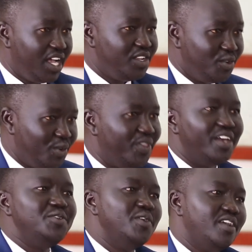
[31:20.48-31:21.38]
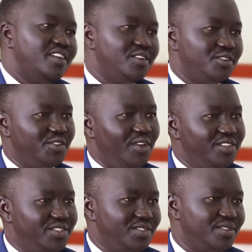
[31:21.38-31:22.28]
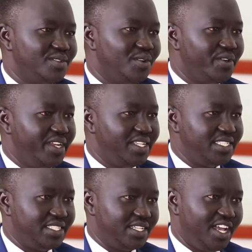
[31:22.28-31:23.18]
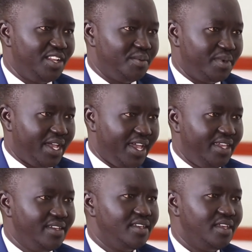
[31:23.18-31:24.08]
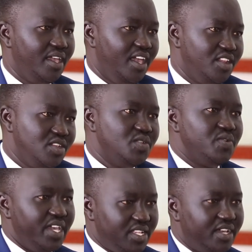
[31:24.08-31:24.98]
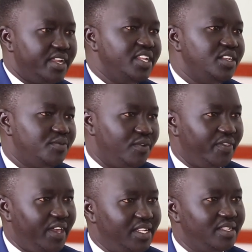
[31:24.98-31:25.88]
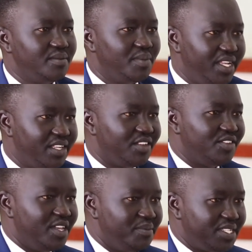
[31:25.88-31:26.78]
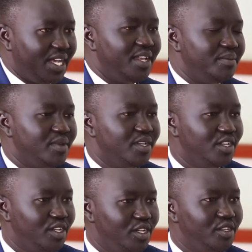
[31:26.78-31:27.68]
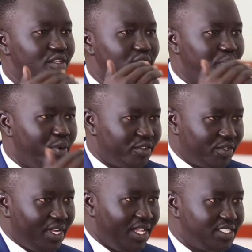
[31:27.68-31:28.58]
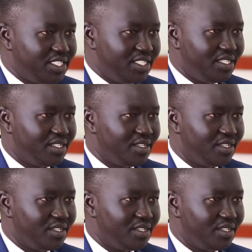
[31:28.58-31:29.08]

I know that you are a results-oriented kind of guy, and you get credit for that. But at the same time, the personality,